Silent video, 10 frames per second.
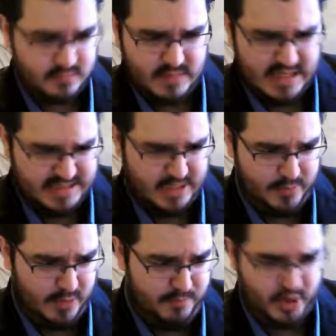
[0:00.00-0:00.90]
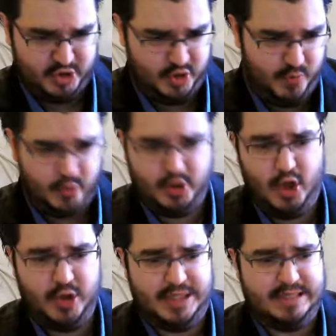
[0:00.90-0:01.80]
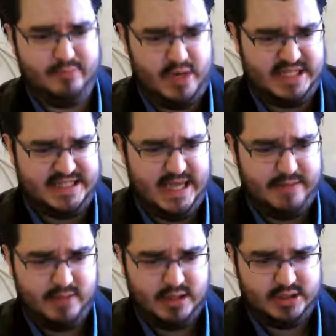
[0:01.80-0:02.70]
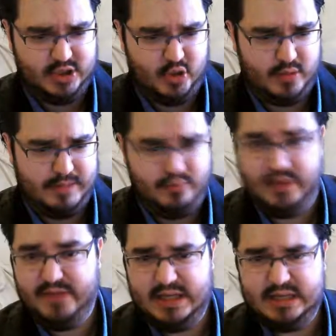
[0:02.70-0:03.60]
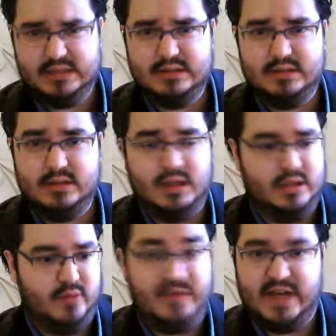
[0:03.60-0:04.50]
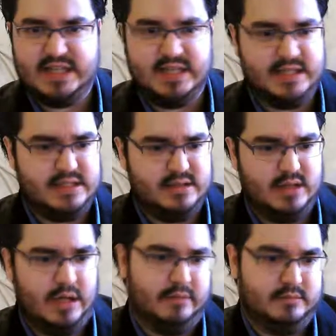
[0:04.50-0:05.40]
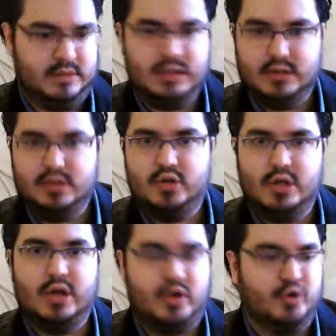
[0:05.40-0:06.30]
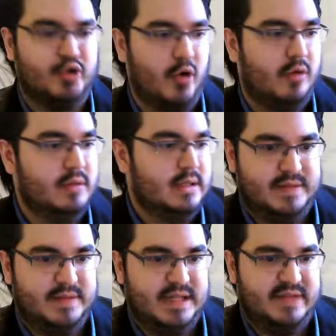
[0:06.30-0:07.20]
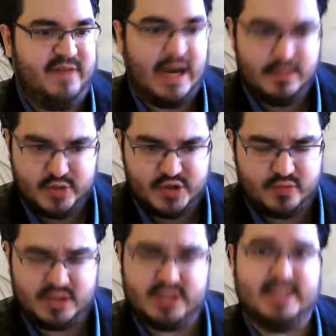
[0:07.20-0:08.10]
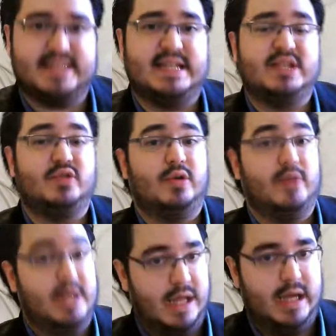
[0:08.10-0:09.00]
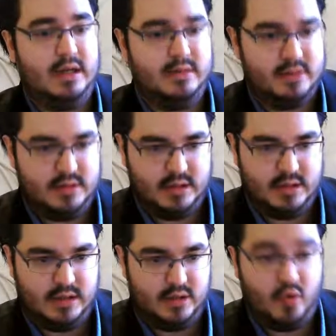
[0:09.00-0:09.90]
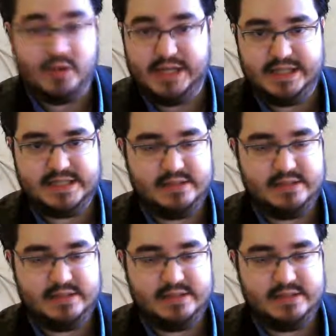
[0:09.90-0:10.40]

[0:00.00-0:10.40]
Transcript: cerebellum, posture, motor learning, brainstem, breathing, reflexes, control. The thalamus, which is a sensory relay, the cortex,